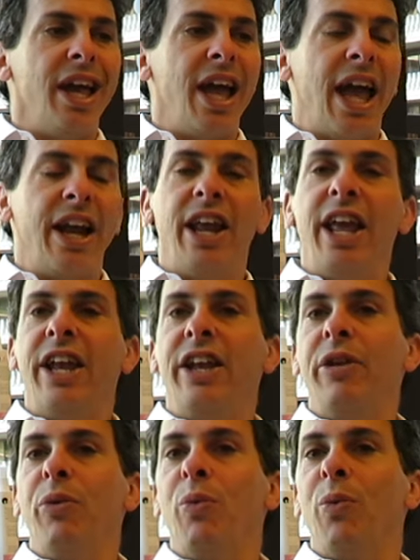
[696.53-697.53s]
And
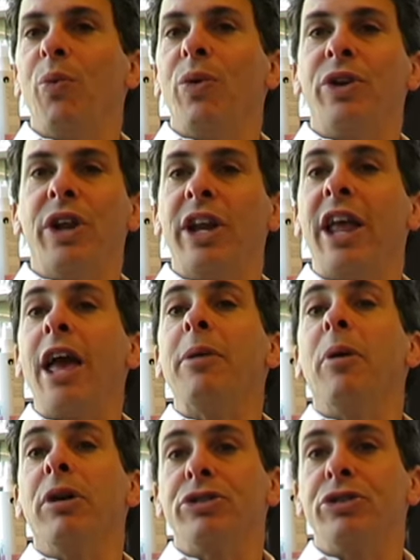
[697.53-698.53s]
it w- did
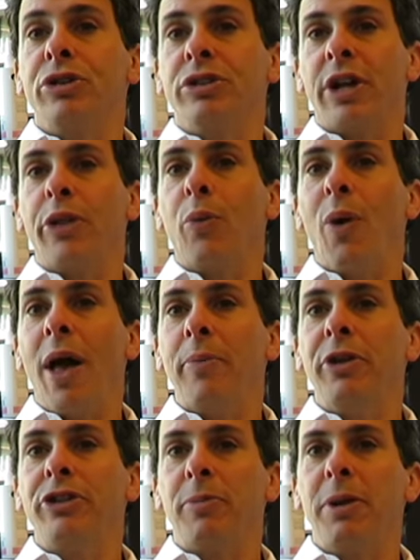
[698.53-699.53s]
gangbusters on the
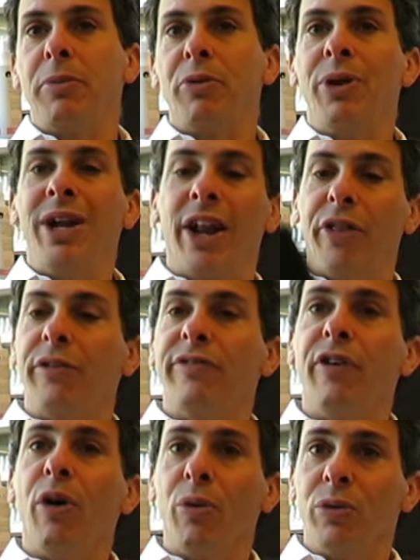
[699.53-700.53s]
web. These are people reading on their
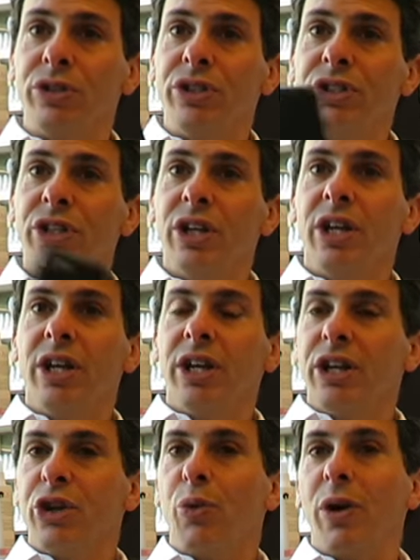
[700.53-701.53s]
phones
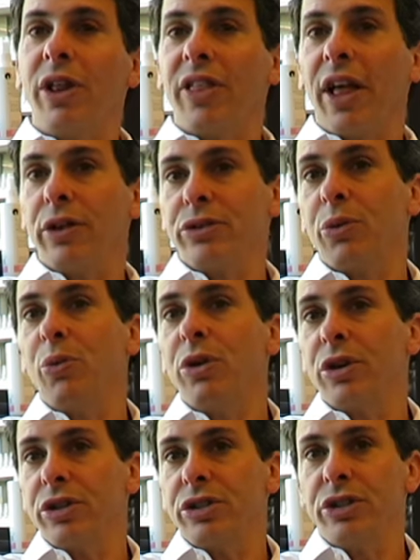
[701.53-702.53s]
20,000
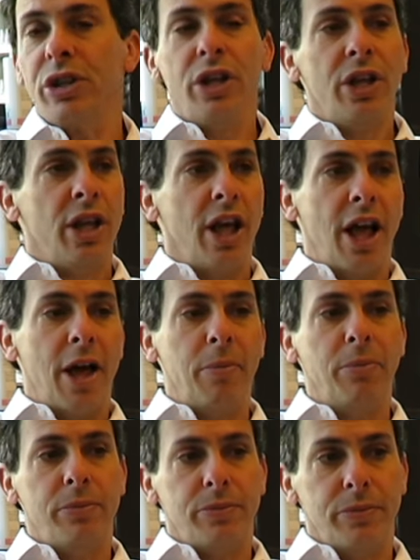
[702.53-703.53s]
words.
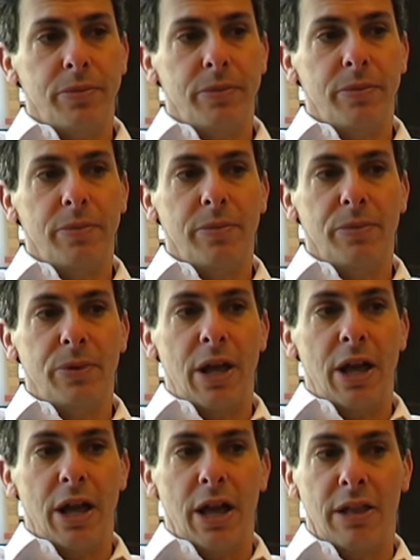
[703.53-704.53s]
Um,
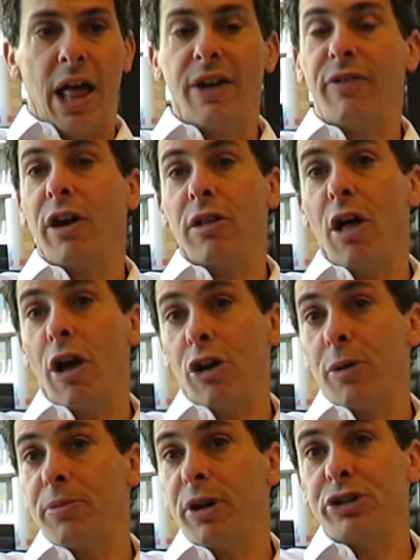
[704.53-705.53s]
a lot of our
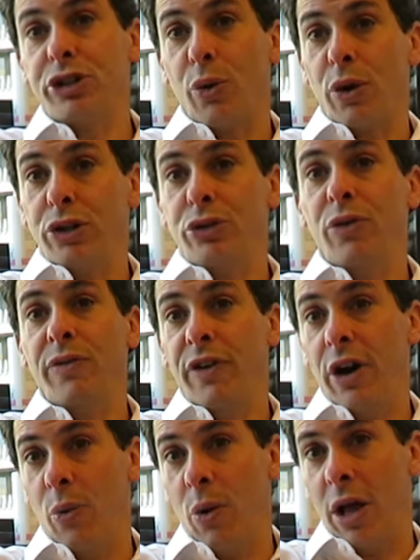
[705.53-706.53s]
longer print stories do
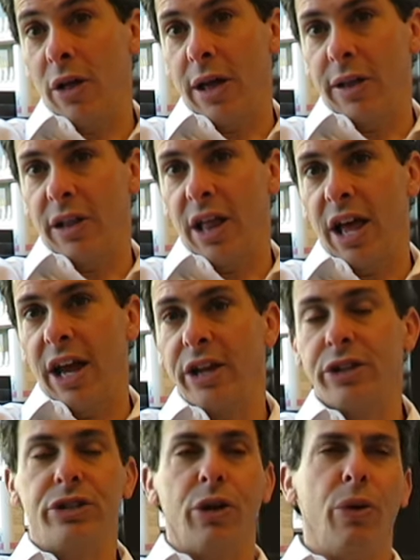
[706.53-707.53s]
very well
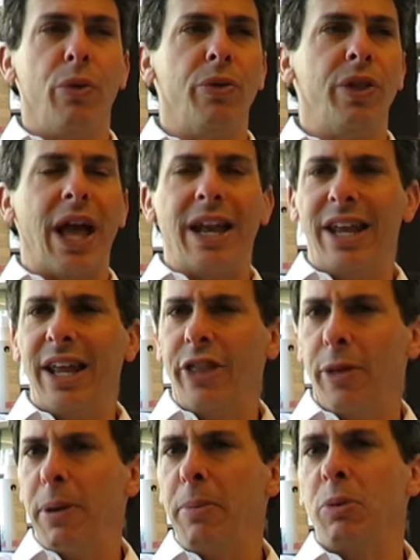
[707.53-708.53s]
online. So the idea
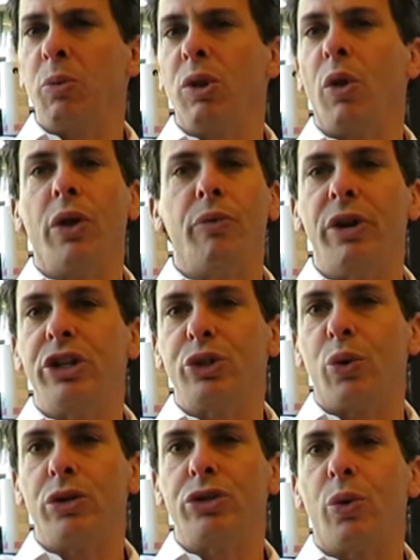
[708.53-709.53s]
that people will only read
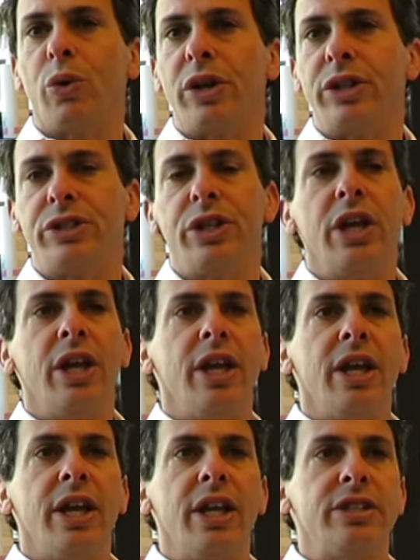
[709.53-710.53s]
short stories
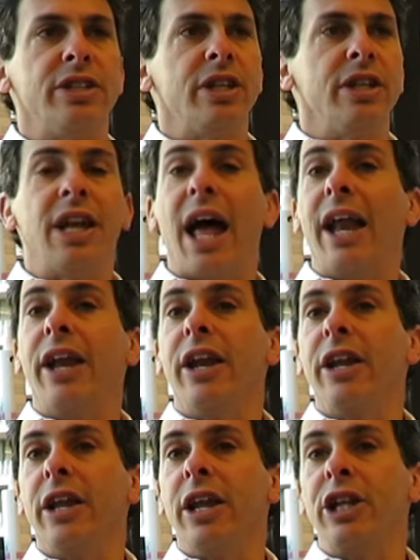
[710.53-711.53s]
is not
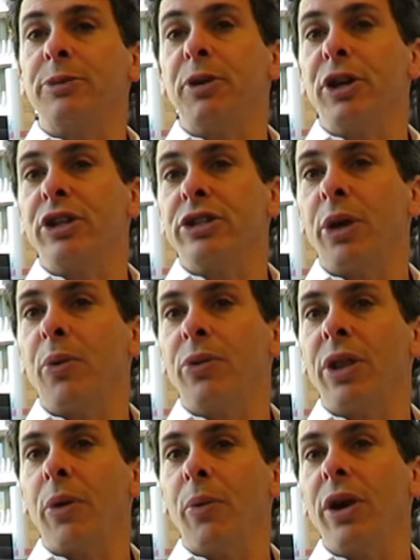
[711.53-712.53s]
an experience
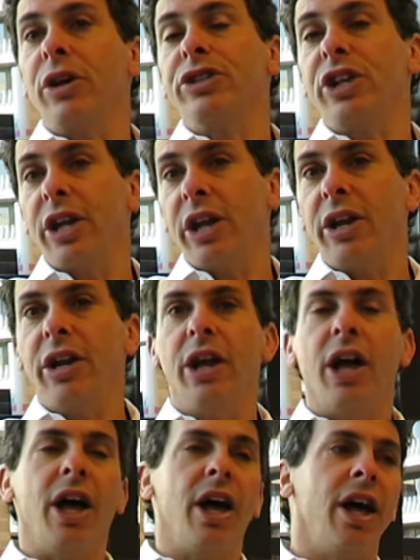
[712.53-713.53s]
that, that we are seeing.
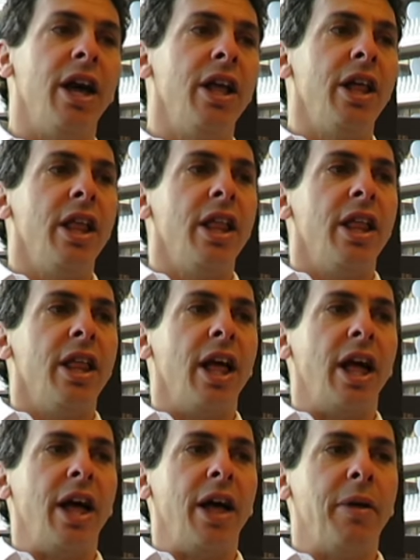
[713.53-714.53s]
Uh,
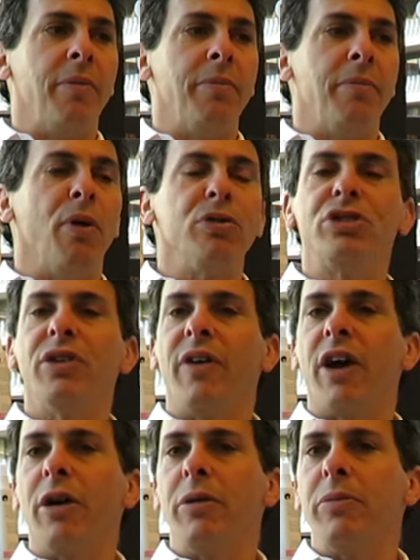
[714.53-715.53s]
uh, most of
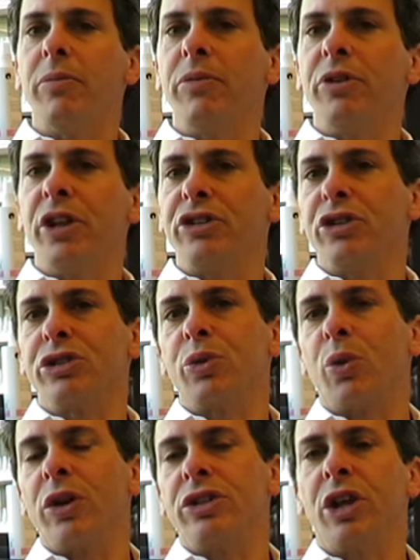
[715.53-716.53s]
our digital
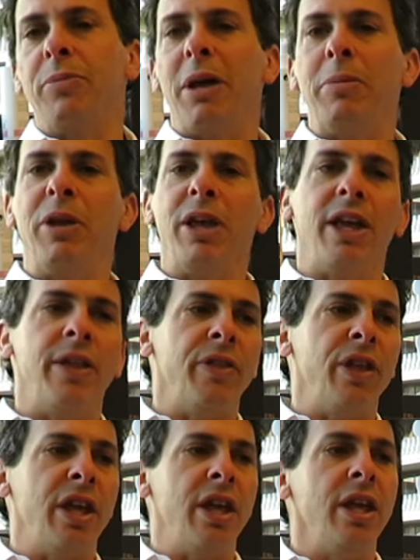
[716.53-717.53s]
stories are maybe
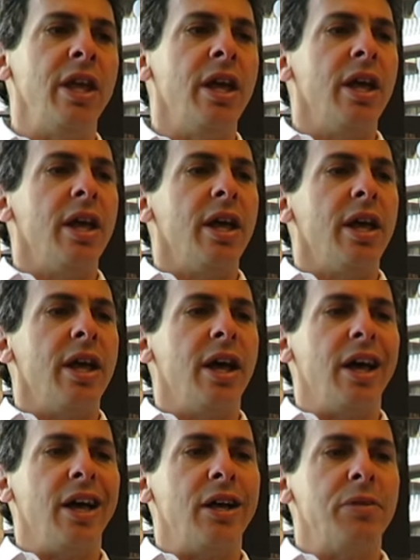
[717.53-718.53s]
in the
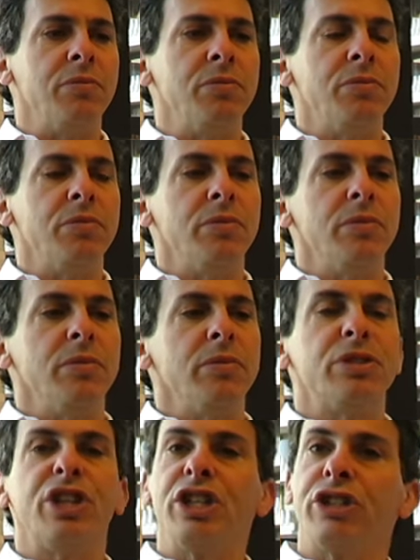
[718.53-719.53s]
um,
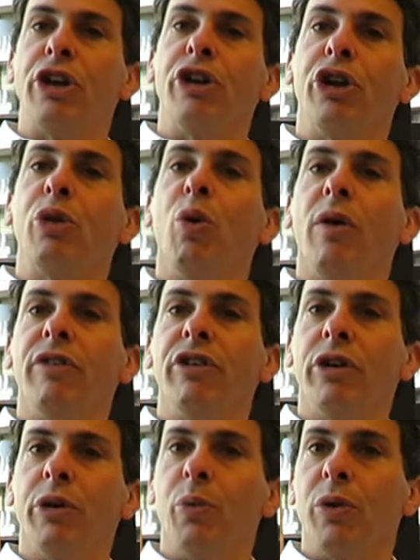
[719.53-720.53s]
600 to
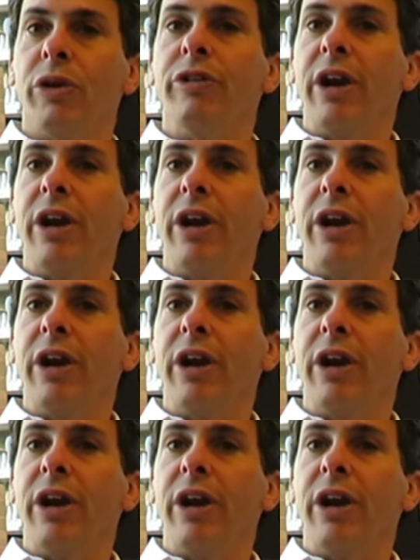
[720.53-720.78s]
1200 word